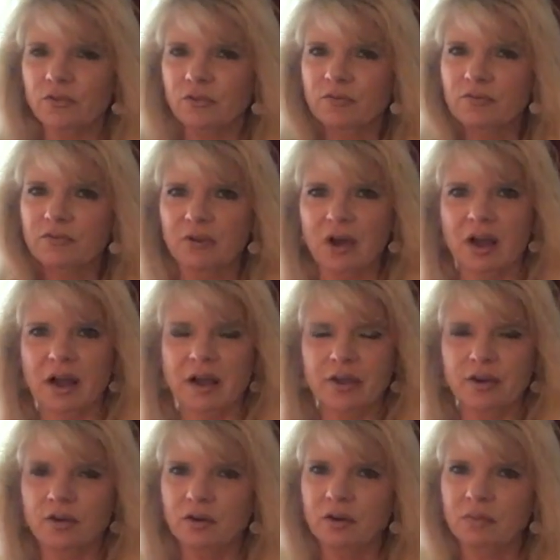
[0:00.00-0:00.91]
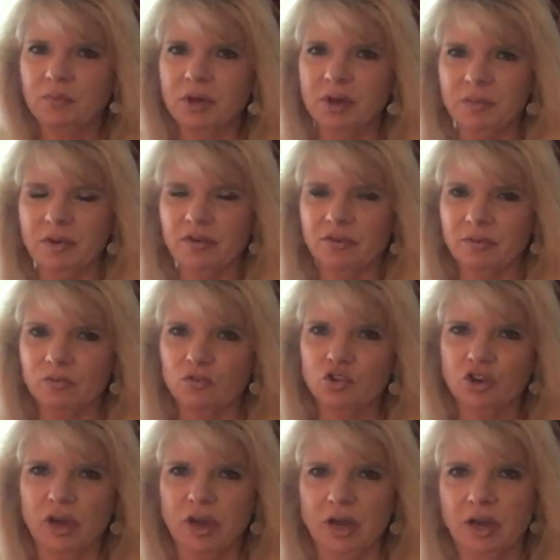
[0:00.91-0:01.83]
fire, and maybe some
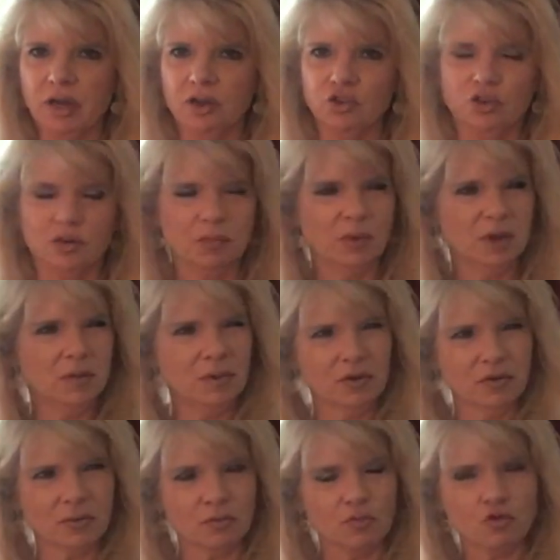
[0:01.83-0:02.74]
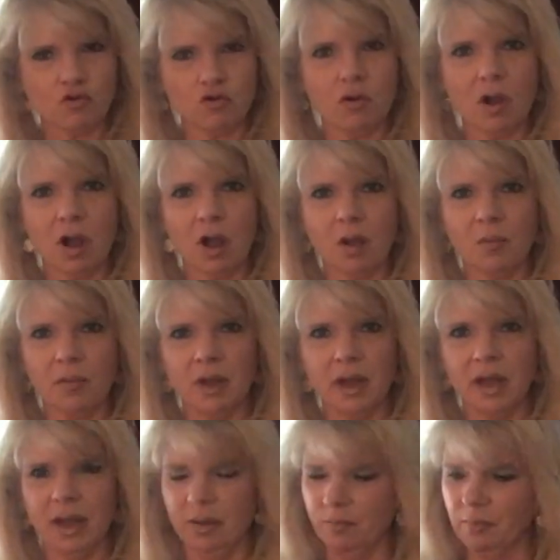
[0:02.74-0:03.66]
change, and maybe some
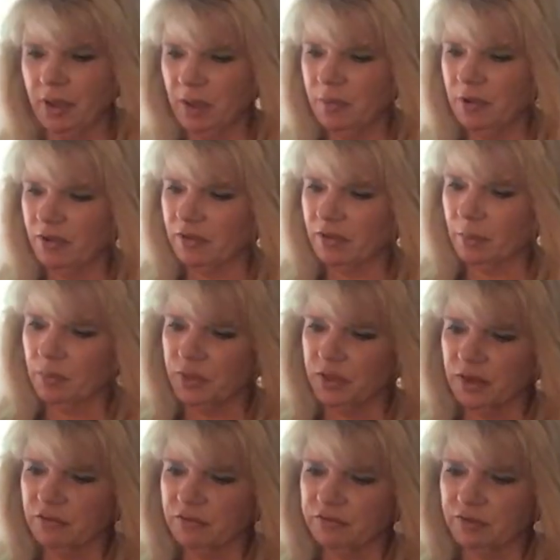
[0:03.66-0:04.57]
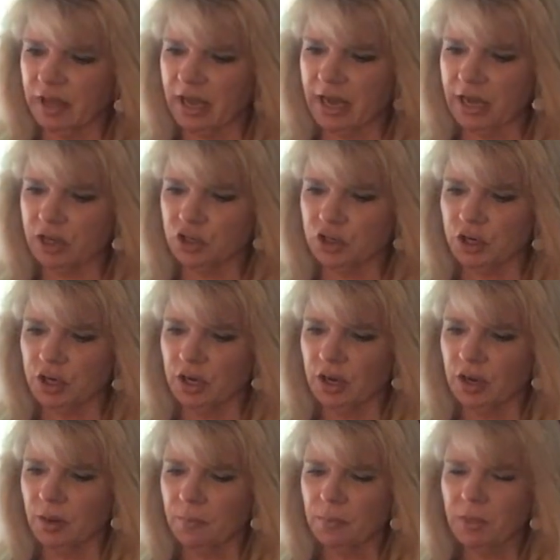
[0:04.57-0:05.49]
drama, and maybe something
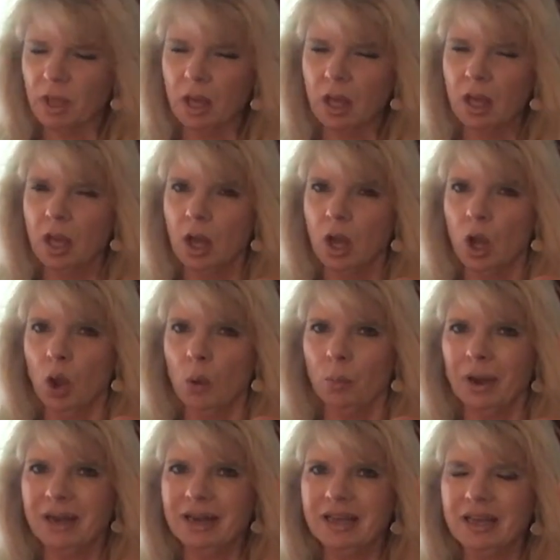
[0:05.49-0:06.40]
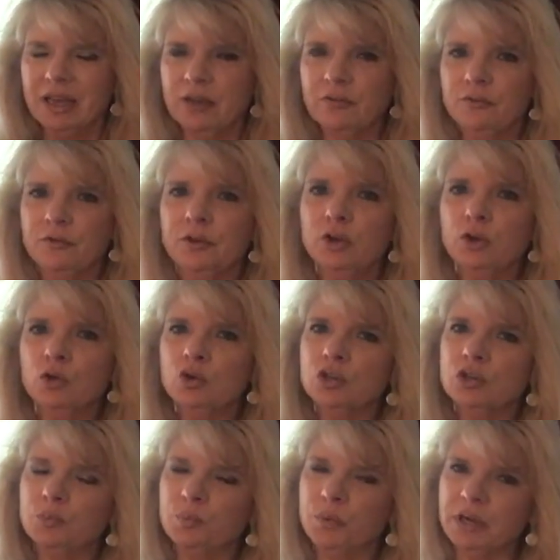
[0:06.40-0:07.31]
flashy. But if you
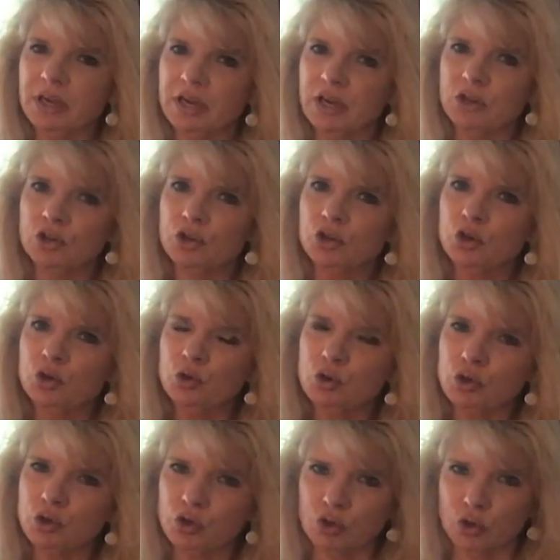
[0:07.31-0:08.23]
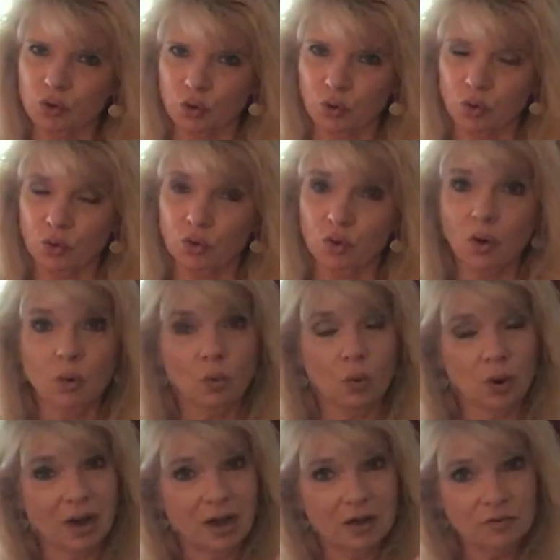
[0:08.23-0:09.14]
speak too soon,
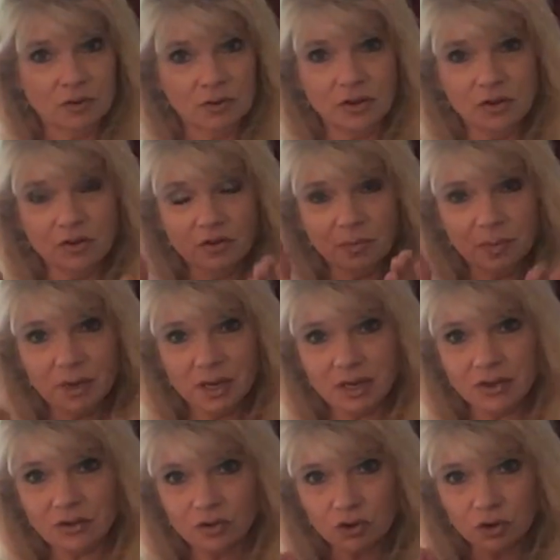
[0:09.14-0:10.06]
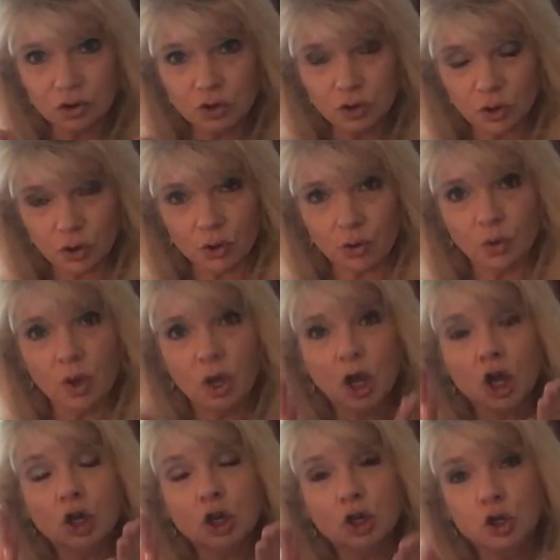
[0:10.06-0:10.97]
whatever this means to you,
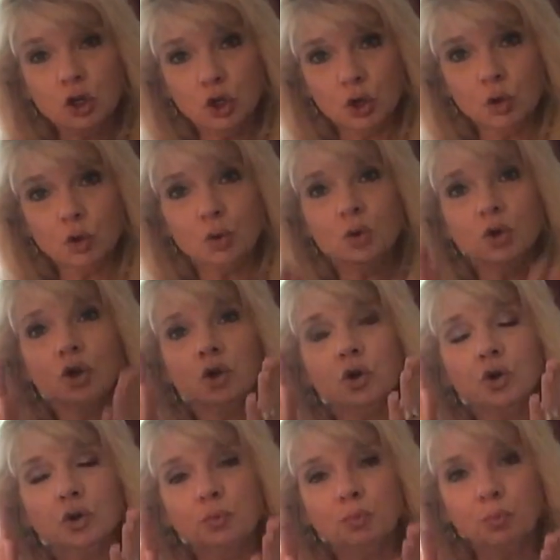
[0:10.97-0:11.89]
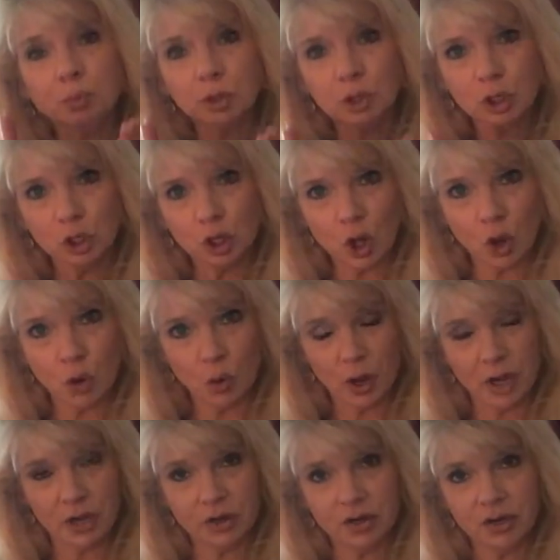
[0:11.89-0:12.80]
you could blow
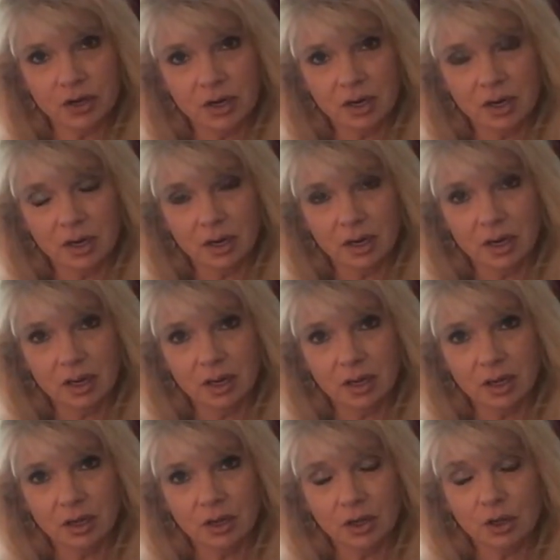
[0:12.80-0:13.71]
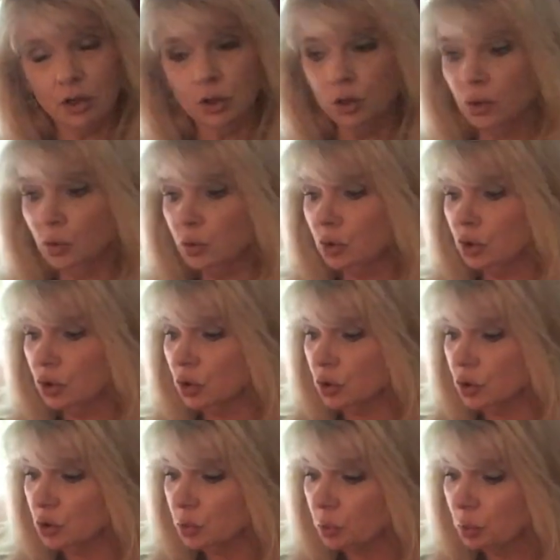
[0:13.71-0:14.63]
it. You
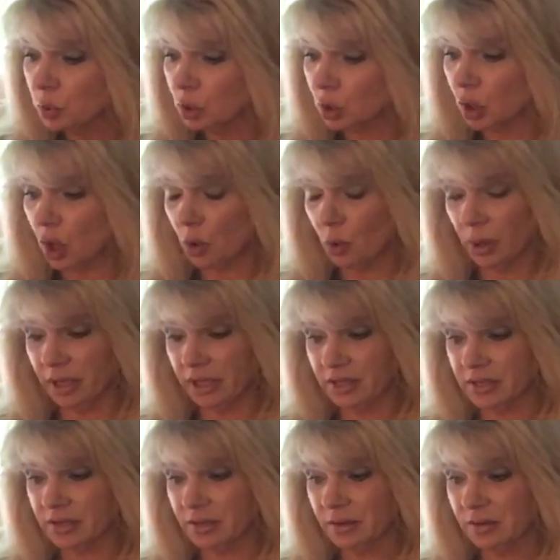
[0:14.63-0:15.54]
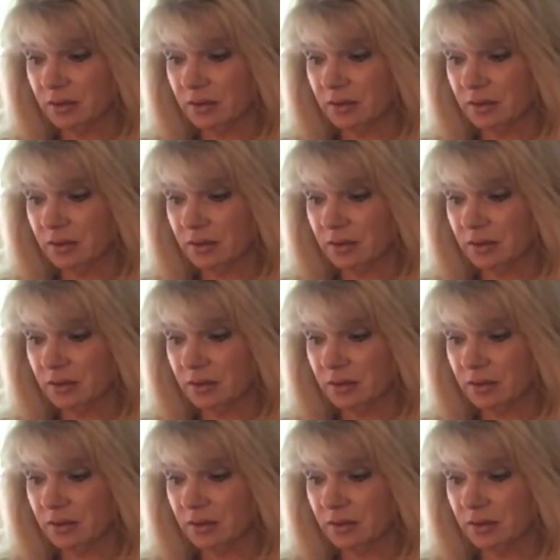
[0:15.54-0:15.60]
could blow it.